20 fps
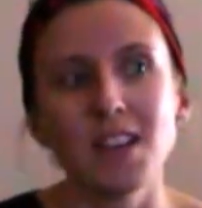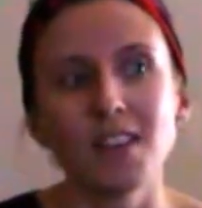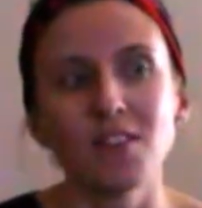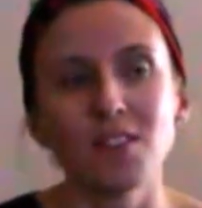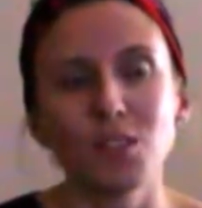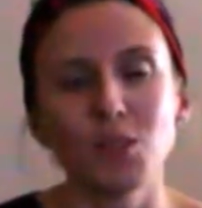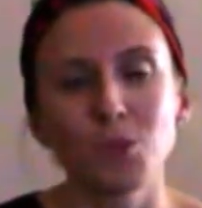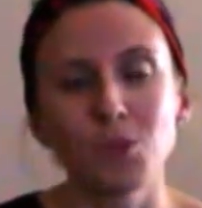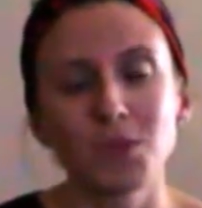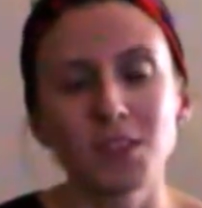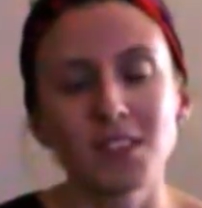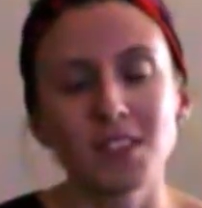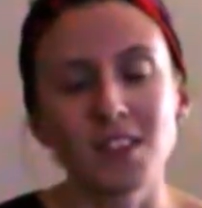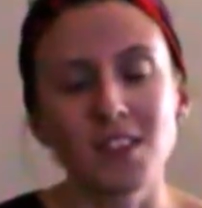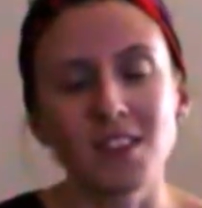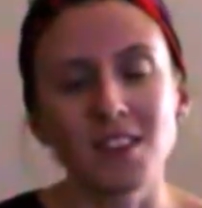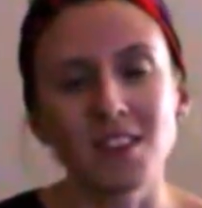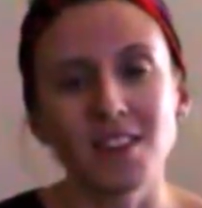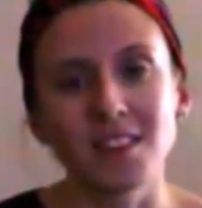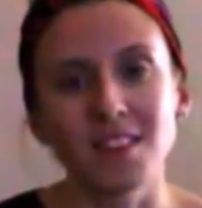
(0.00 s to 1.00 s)
if you
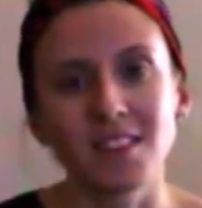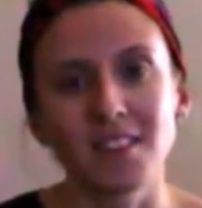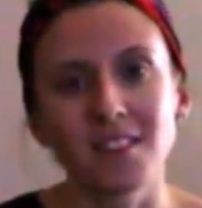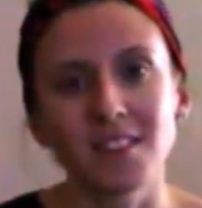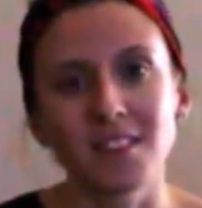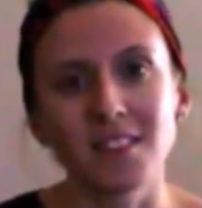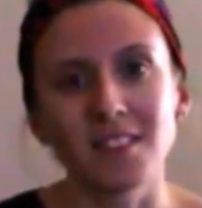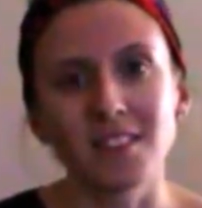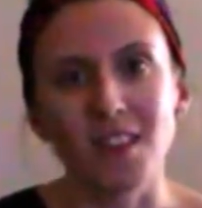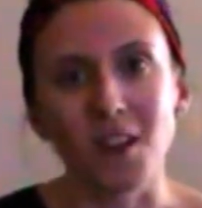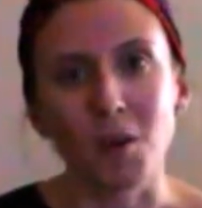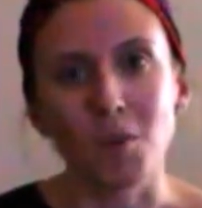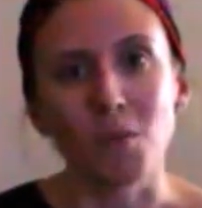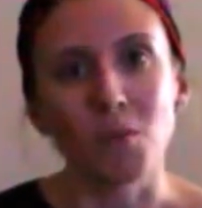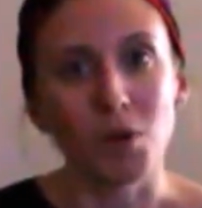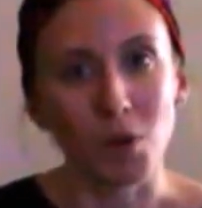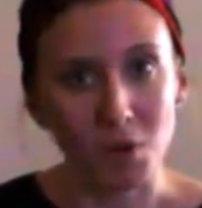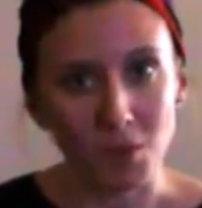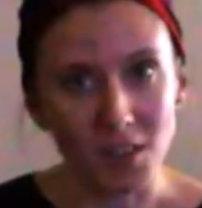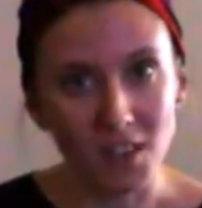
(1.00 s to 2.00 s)
see
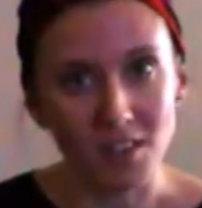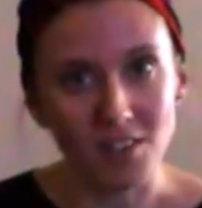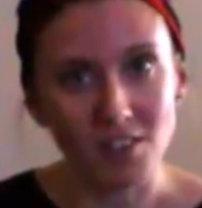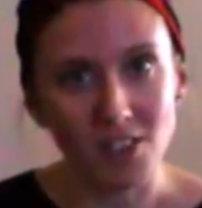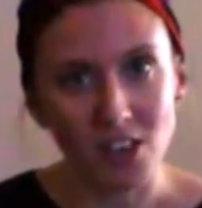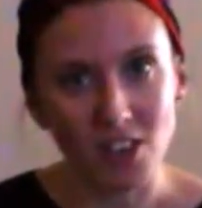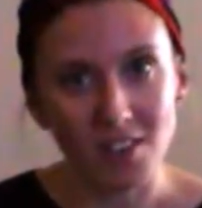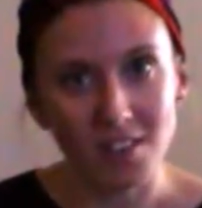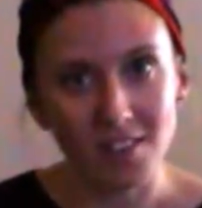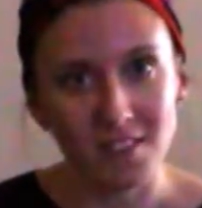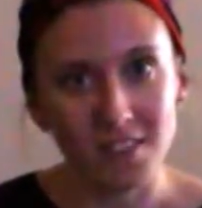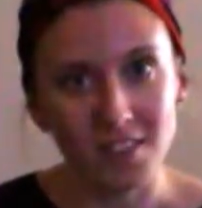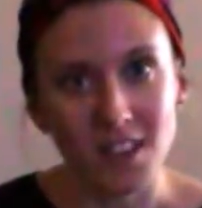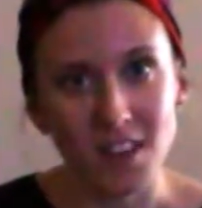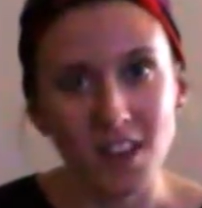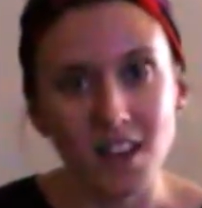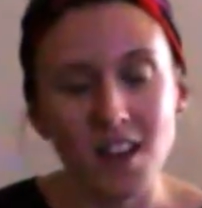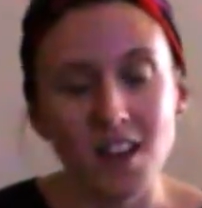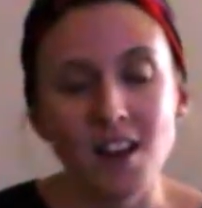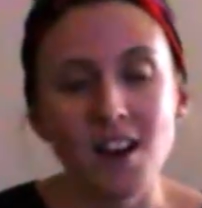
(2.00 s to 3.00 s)
some protesters
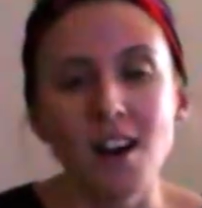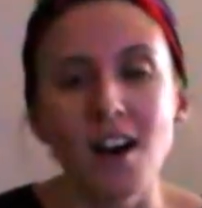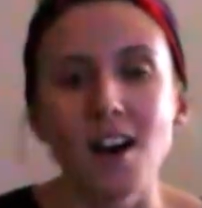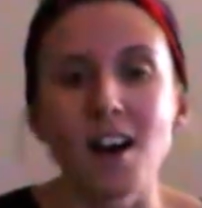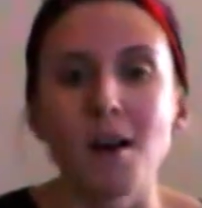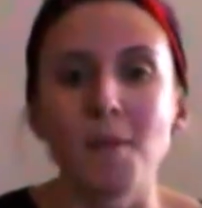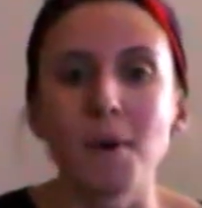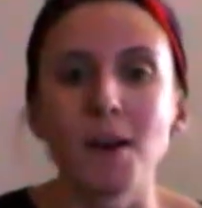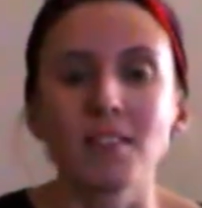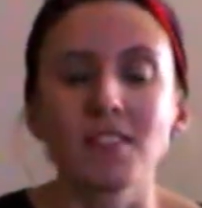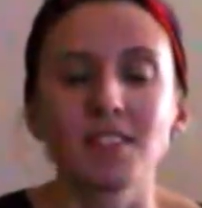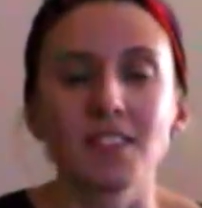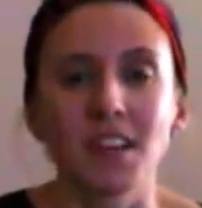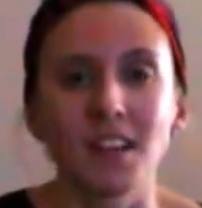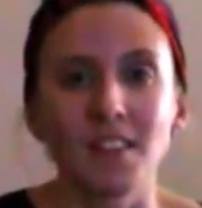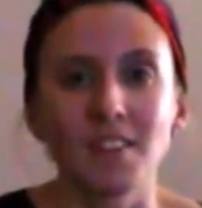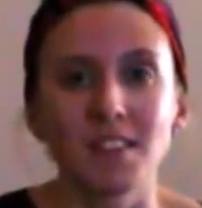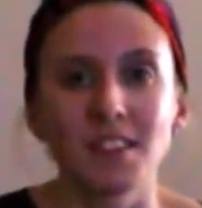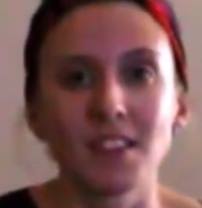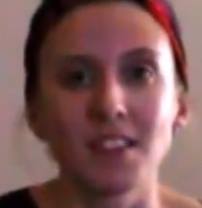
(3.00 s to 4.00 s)

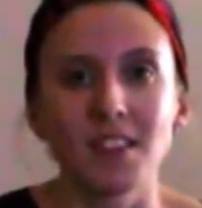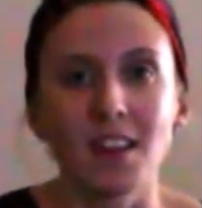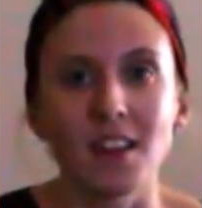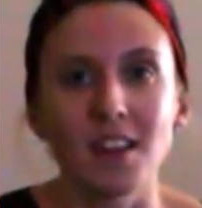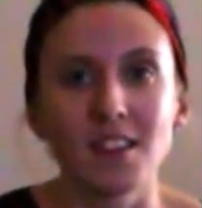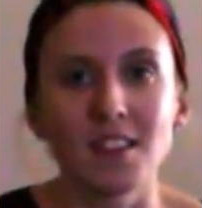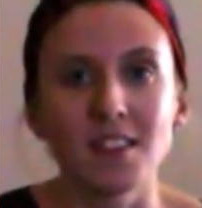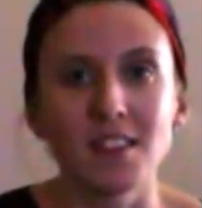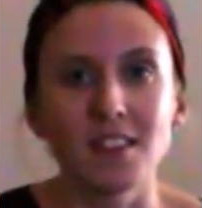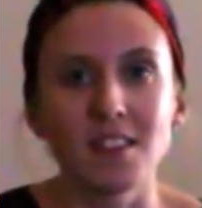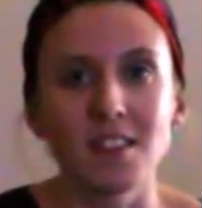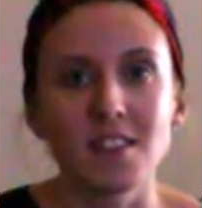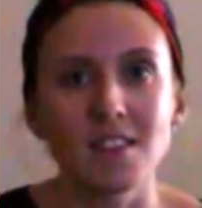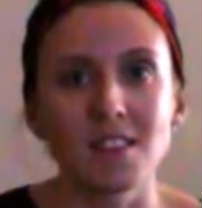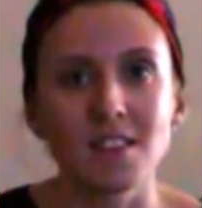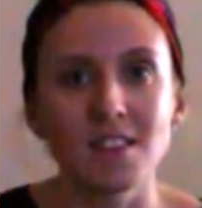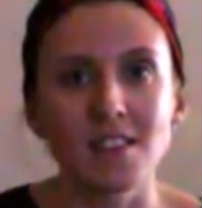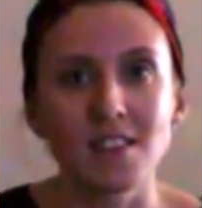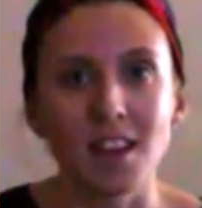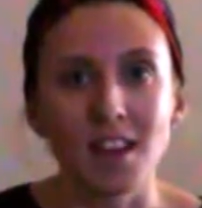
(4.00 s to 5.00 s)
outside of the site
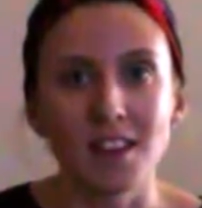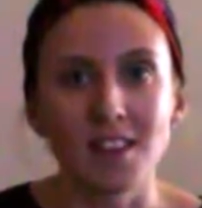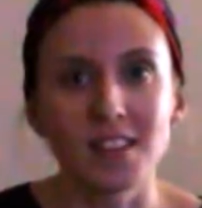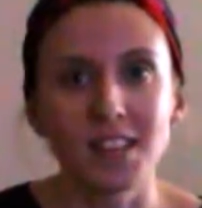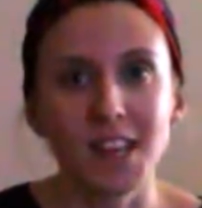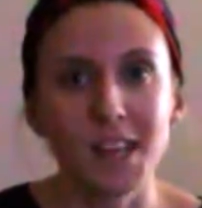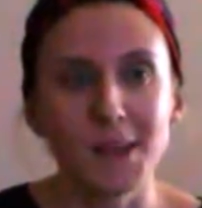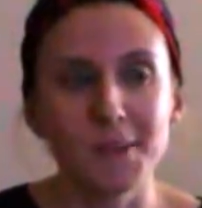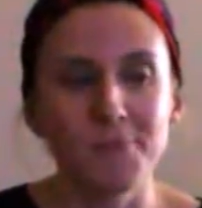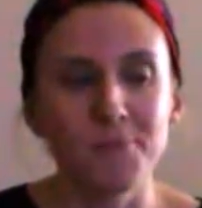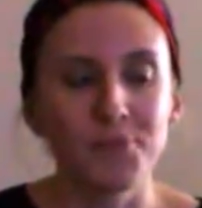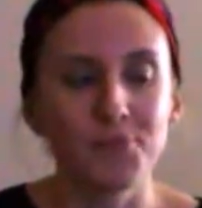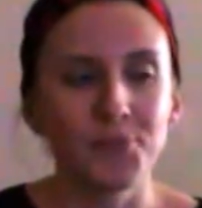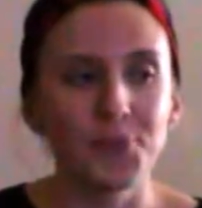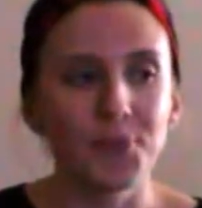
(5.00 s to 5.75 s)
that day.